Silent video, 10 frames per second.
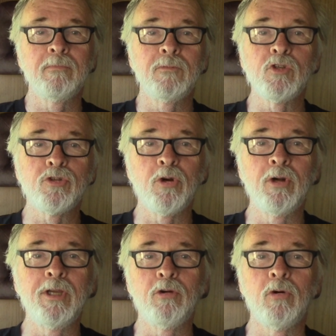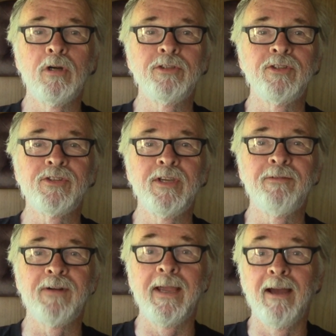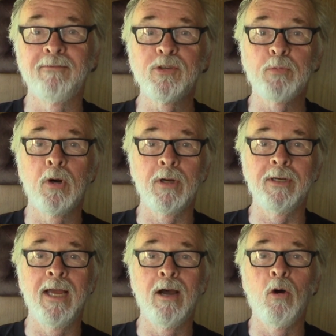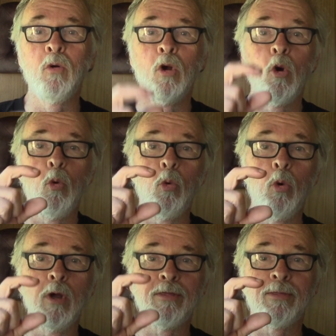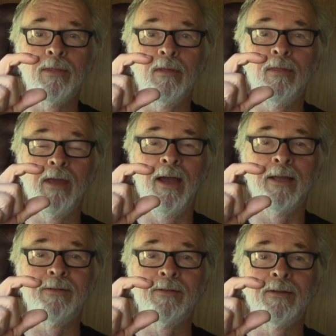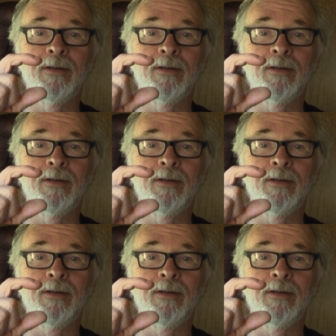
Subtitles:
starting cord to see if I have spark now with that